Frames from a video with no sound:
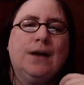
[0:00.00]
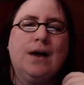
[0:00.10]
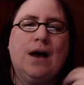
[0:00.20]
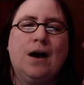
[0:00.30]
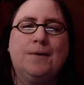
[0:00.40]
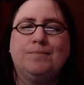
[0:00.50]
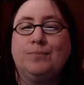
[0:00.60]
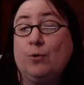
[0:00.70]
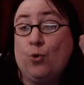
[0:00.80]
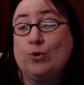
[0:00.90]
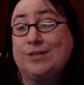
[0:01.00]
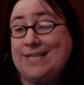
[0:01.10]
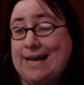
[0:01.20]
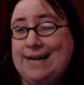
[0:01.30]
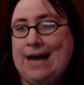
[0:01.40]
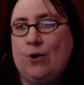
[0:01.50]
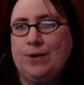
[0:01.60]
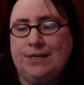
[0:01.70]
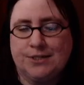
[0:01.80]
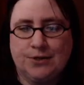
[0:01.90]
Of course, that now
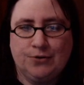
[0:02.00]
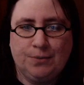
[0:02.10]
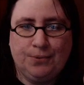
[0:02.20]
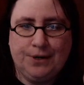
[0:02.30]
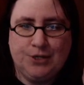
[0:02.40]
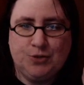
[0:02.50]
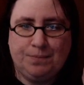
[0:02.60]
is under the bridge,